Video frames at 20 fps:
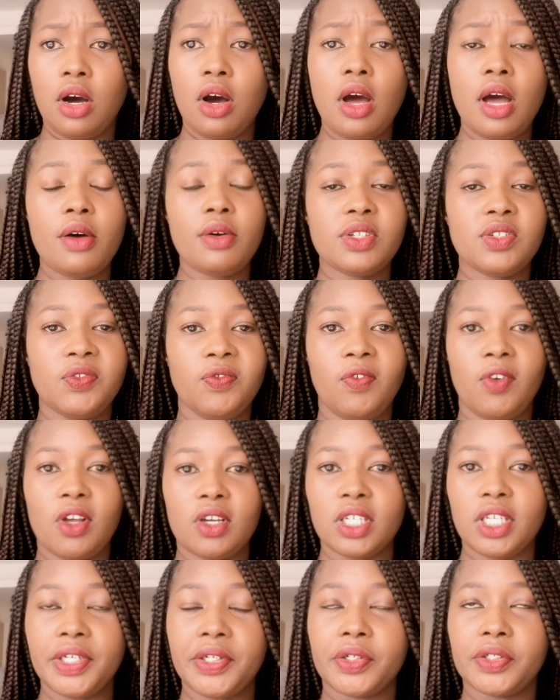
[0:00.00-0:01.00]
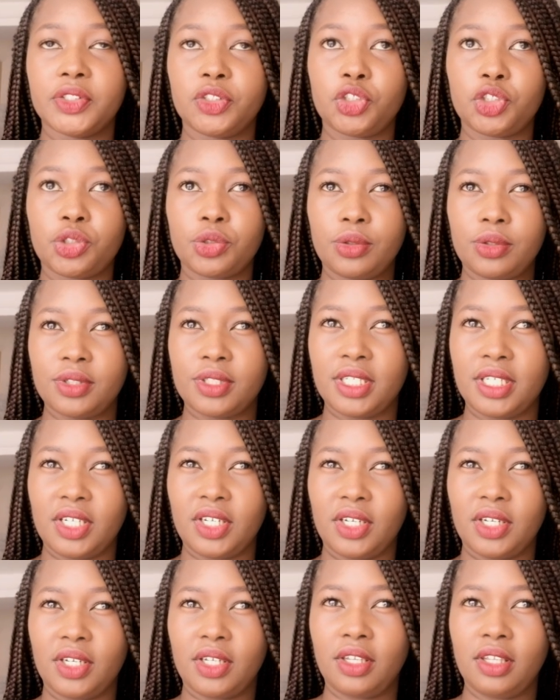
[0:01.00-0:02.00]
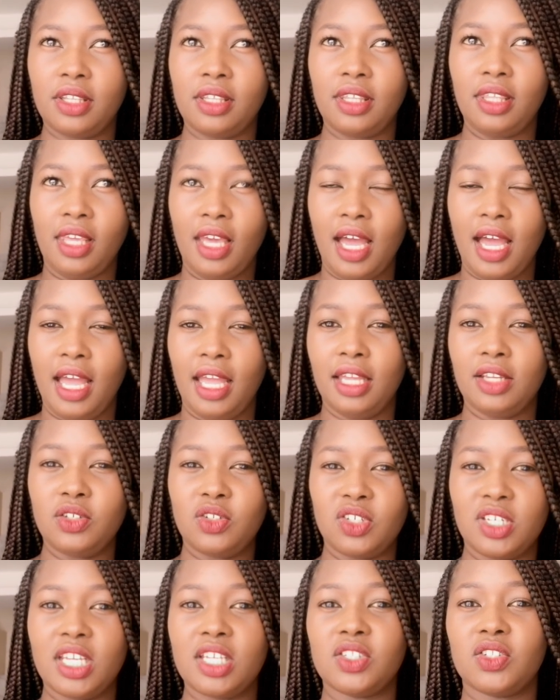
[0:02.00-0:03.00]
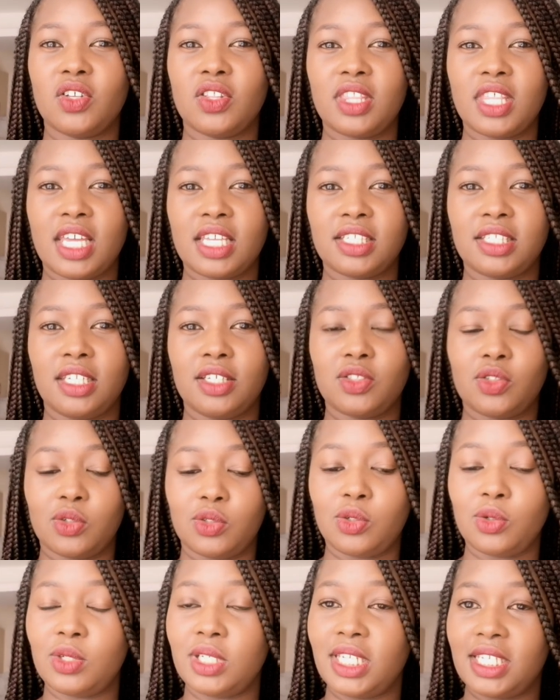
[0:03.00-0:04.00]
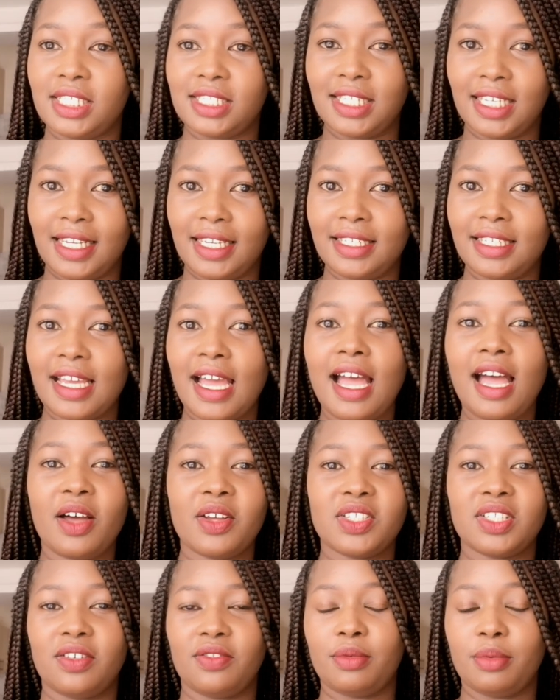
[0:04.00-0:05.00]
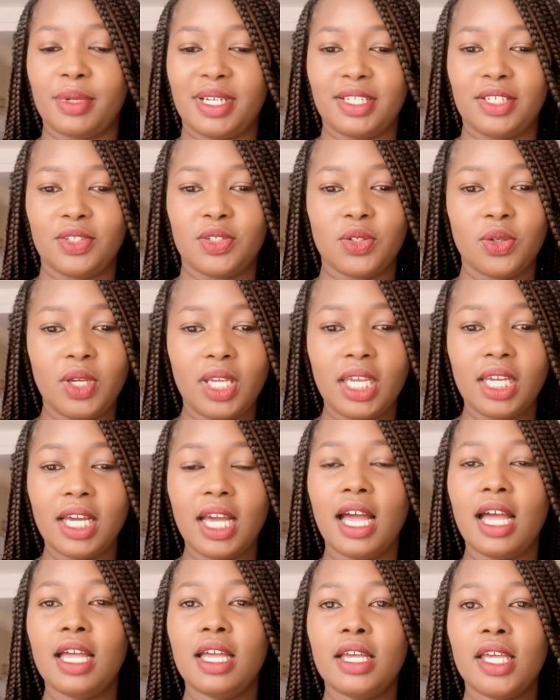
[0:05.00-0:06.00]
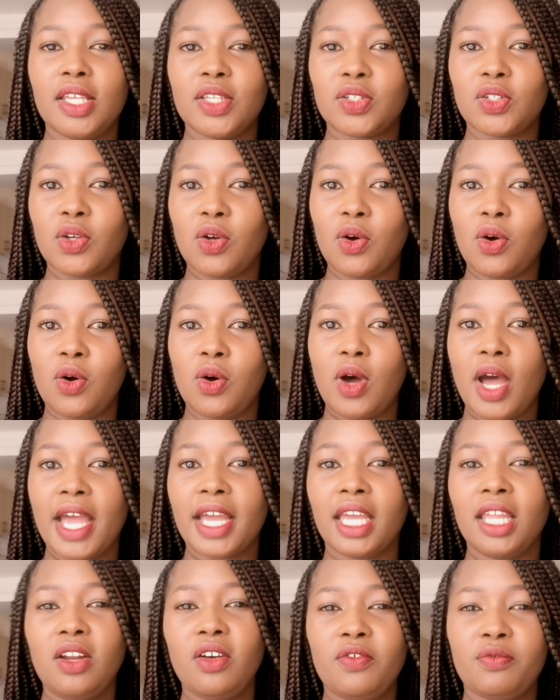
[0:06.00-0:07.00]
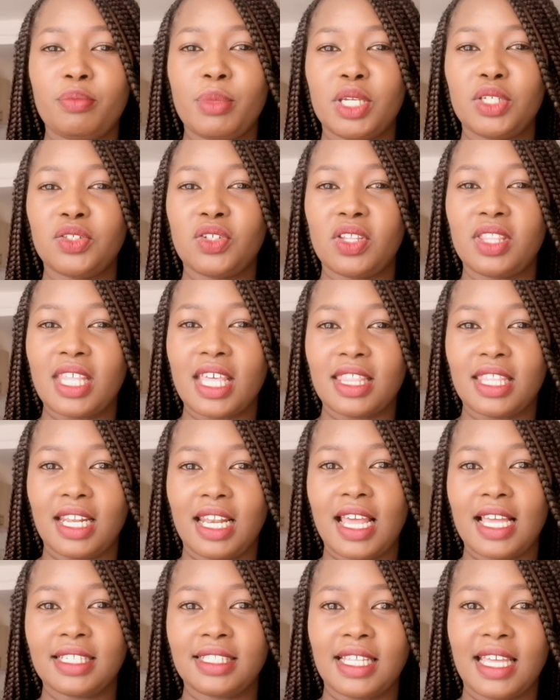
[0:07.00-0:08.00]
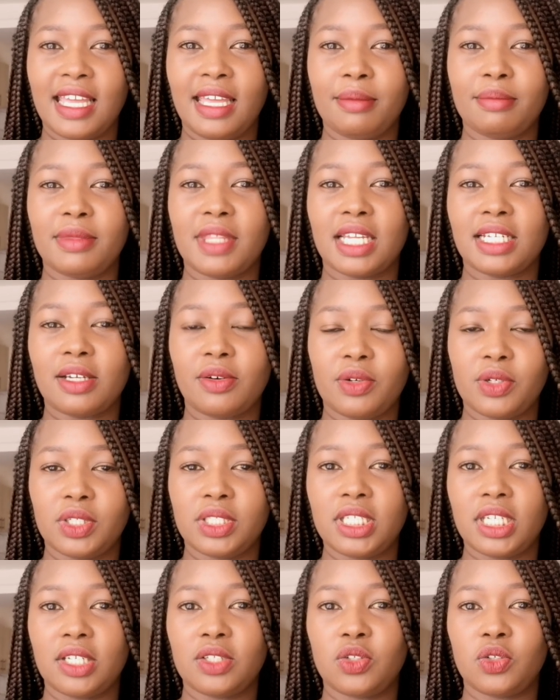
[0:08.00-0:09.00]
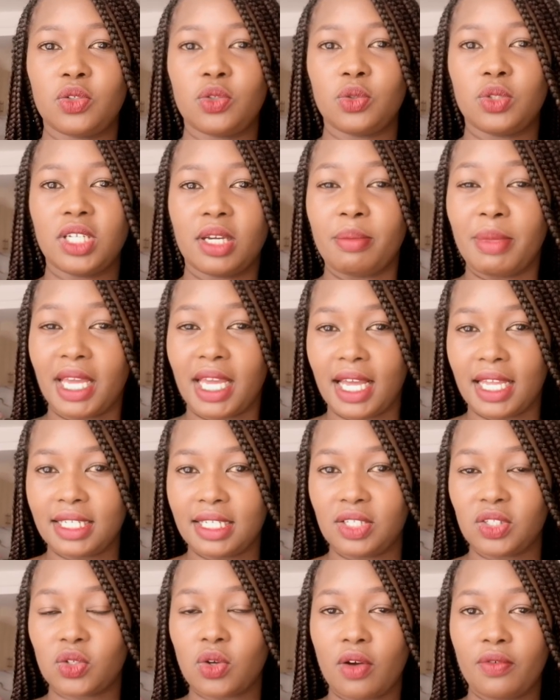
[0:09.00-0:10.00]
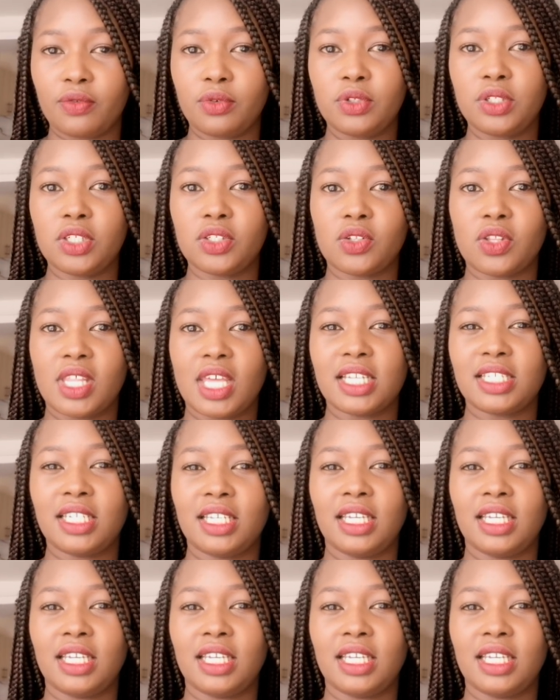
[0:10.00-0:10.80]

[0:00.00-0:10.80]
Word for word: Oh, I was vlogging on Tuesday. Yeah, and today is on Thursday, so two days later. How's everybody doing? So I kind of mentioned that the last time that I wanted to take my curtains kwa fundi so that